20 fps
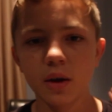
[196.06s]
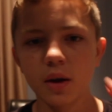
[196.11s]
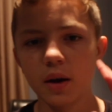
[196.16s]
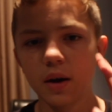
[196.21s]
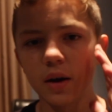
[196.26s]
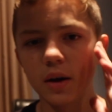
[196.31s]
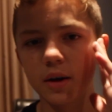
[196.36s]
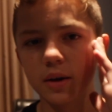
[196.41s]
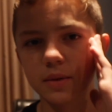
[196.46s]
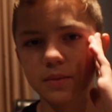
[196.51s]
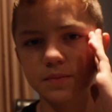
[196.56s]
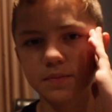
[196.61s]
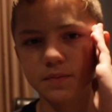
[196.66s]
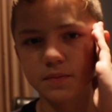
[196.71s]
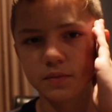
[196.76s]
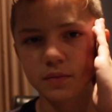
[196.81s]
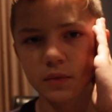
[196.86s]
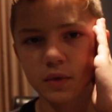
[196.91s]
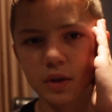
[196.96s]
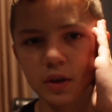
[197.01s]

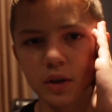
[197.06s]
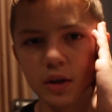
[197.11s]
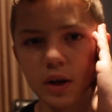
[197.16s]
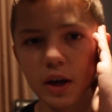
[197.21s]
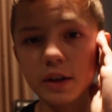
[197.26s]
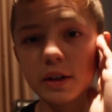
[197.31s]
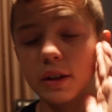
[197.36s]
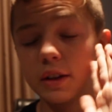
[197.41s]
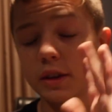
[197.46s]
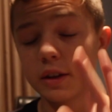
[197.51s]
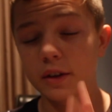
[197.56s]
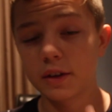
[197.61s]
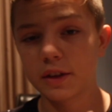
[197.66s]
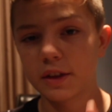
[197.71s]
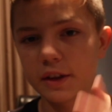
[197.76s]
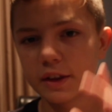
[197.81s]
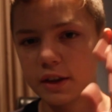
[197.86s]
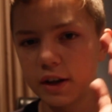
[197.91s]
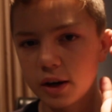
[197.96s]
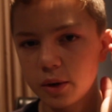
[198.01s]
Um, Another
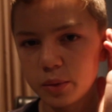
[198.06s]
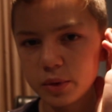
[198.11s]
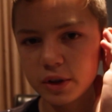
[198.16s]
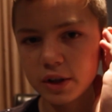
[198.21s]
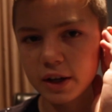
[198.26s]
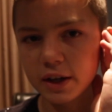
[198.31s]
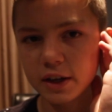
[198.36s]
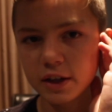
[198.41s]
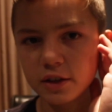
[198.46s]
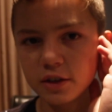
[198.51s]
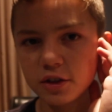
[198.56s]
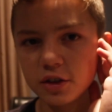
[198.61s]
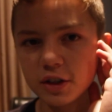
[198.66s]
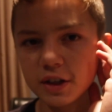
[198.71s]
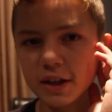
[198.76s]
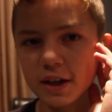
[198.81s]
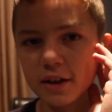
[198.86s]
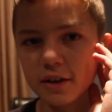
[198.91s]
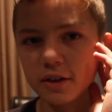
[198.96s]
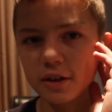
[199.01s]
thing that I would like to
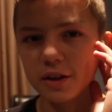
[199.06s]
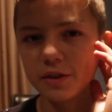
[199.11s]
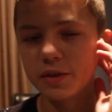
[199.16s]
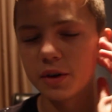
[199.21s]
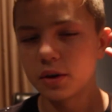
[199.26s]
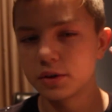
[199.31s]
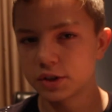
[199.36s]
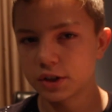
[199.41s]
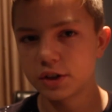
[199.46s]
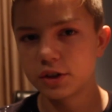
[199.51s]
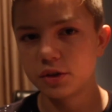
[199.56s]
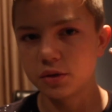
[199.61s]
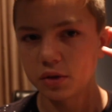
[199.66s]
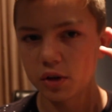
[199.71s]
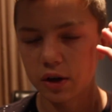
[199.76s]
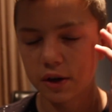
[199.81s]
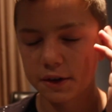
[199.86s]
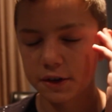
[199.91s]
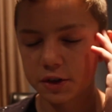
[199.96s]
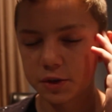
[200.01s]
get if I was going to do
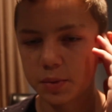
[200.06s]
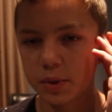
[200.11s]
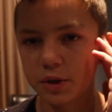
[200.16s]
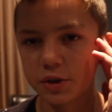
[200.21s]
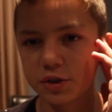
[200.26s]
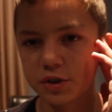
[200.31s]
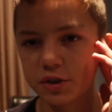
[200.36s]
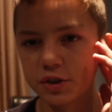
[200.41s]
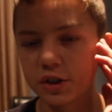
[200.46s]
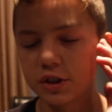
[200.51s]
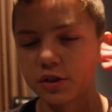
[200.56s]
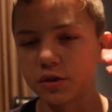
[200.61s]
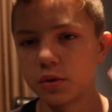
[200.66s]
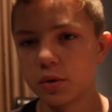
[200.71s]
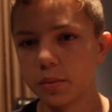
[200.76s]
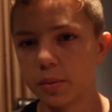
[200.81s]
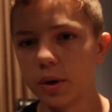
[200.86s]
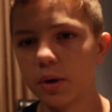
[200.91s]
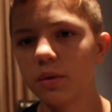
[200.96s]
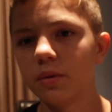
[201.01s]
long exposures is a
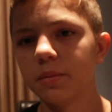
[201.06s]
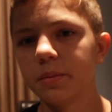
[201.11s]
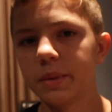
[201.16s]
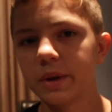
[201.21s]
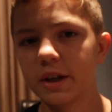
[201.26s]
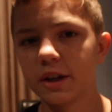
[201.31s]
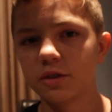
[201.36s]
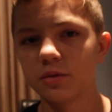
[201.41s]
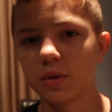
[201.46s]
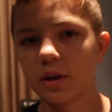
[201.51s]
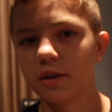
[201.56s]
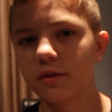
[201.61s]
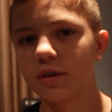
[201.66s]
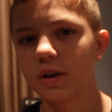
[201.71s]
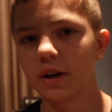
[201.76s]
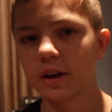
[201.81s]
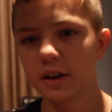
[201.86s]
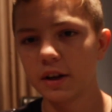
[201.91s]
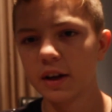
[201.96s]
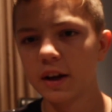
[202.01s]
remote because
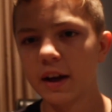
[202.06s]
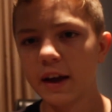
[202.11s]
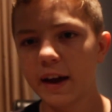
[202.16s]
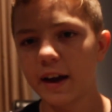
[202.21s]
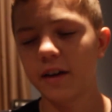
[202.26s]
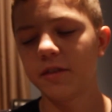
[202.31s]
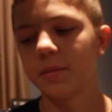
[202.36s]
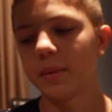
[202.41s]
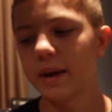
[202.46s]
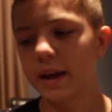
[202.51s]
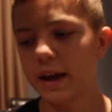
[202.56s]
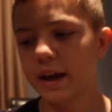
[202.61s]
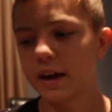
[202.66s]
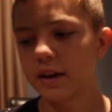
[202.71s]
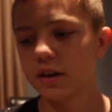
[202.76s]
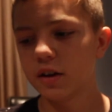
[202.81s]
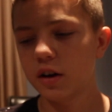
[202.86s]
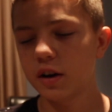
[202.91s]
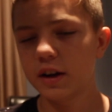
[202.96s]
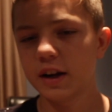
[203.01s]
whenever I have my
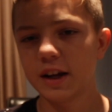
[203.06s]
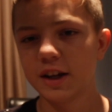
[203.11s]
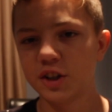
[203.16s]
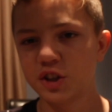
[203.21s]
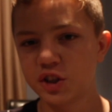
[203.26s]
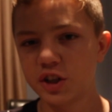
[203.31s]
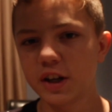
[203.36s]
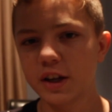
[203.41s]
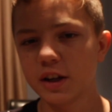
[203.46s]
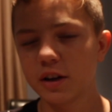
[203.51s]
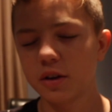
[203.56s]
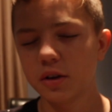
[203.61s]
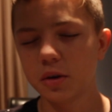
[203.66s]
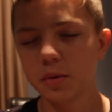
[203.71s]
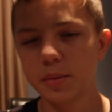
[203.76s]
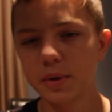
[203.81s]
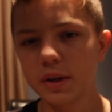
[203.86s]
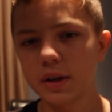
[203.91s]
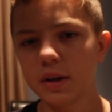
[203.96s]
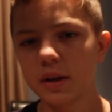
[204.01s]
hand on it, I shake it a
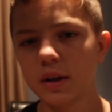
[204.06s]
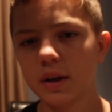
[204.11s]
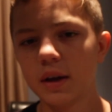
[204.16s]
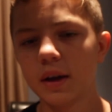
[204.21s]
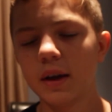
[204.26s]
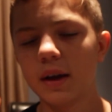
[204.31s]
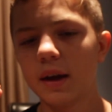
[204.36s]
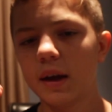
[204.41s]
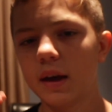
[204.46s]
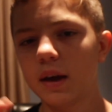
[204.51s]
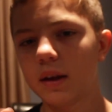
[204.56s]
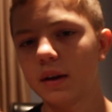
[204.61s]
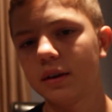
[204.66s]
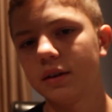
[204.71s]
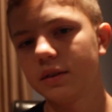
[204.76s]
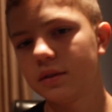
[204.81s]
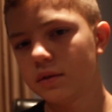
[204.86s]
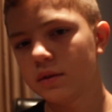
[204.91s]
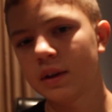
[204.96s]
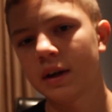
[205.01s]
little bit
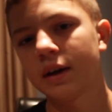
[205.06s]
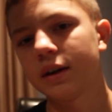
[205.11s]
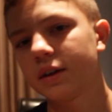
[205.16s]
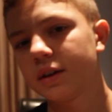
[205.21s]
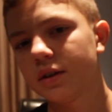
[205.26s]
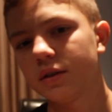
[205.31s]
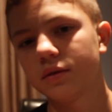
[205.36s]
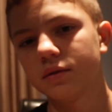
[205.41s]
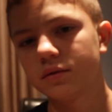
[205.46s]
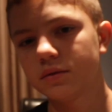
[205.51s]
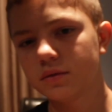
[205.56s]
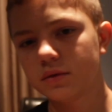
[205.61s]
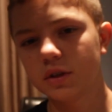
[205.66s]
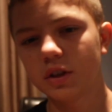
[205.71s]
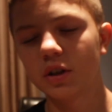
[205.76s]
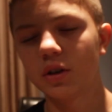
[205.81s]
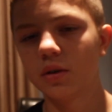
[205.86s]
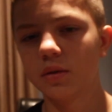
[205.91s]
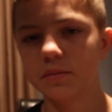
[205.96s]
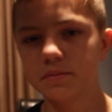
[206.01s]
and that can,
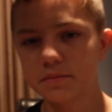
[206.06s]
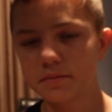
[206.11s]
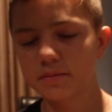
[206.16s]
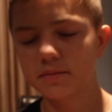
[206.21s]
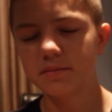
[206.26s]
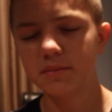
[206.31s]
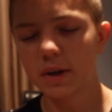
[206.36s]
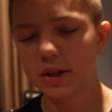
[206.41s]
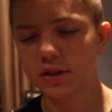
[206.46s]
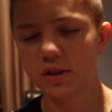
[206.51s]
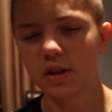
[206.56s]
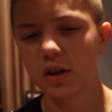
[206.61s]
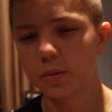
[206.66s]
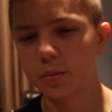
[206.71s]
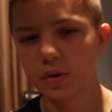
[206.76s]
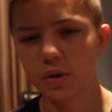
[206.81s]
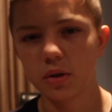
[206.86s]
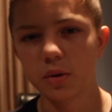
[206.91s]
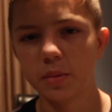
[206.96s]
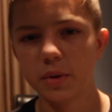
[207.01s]
you know, mess it
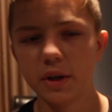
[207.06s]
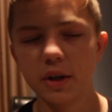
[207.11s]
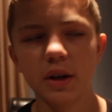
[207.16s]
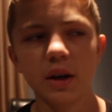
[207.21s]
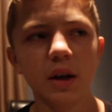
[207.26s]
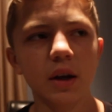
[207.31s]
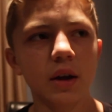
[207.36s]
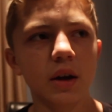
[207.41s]
up a little bit.